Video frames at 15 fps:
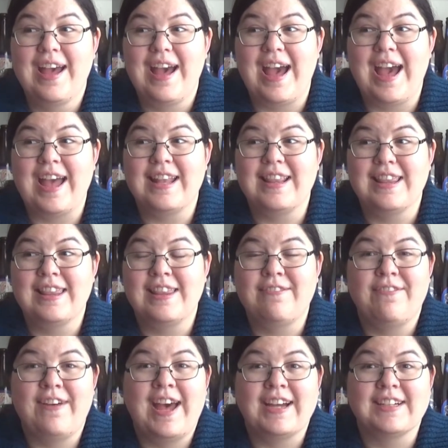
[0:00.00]
And the
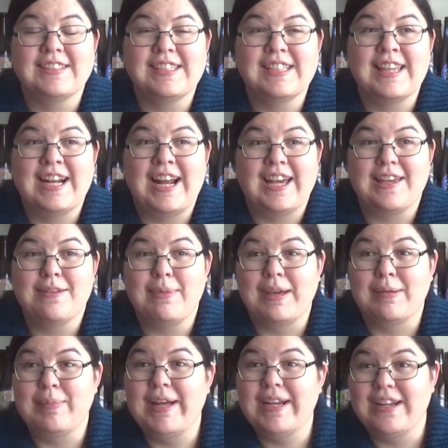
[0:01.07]
fact that I can make
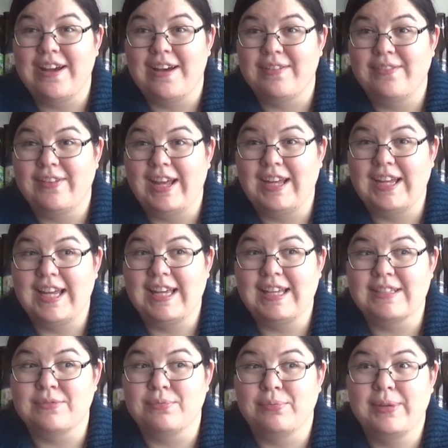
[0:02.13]
money off of it
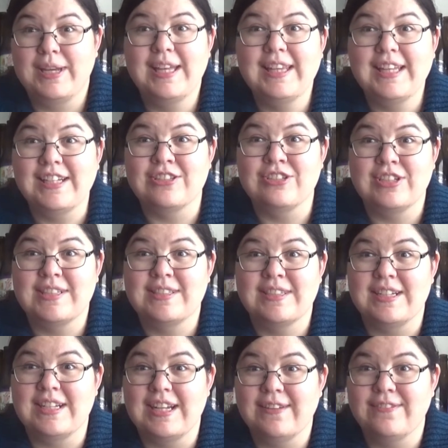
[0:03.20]
is really just
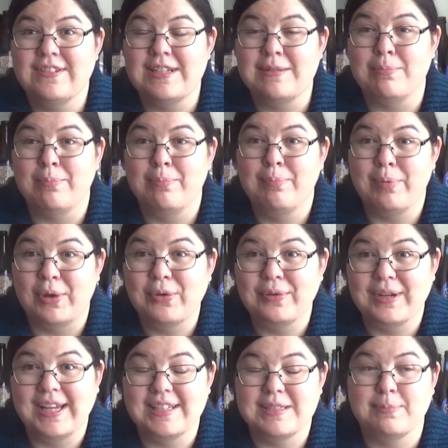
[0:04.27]
a nifty
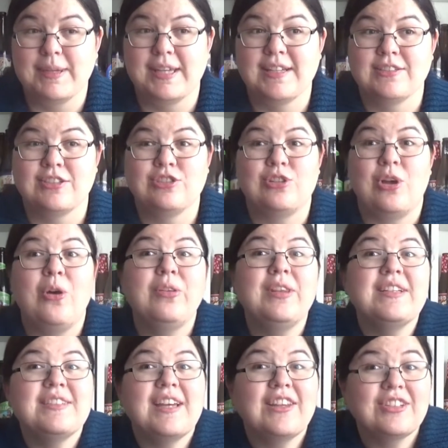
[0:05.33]
bonus because there's all
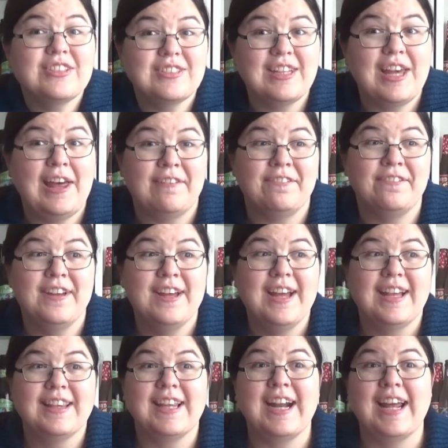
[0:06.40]
this other stuff
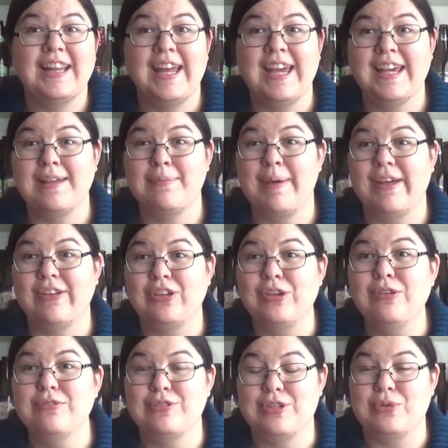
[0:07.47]
that I like about
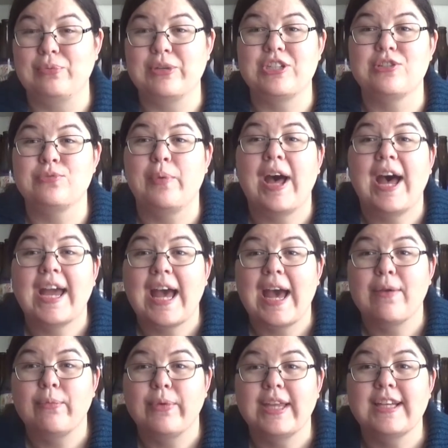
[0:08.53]
YouTube, which is why
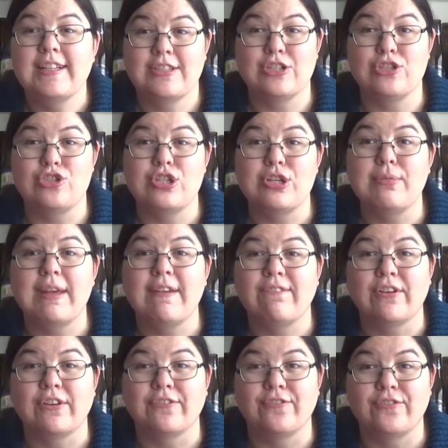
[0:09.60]
I'm willing to do it
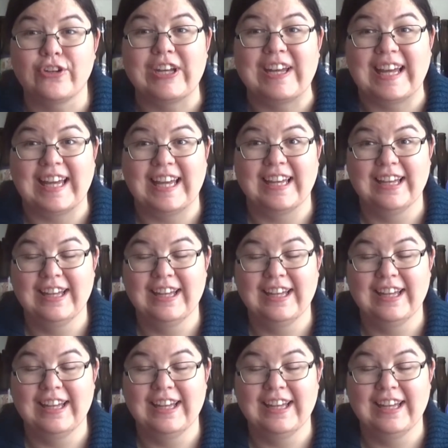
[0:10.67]
for free.